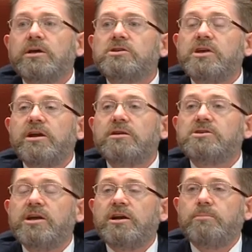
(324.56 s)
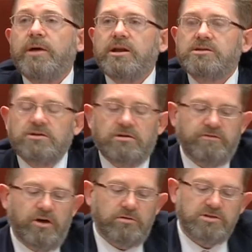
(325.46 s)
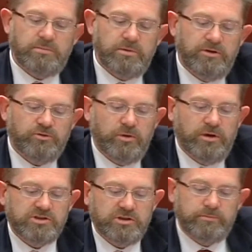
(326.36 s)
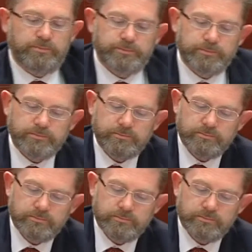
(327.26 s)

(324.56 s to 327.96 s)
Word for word: Senator Paterson on final supplementary question. Thank you, Mr President.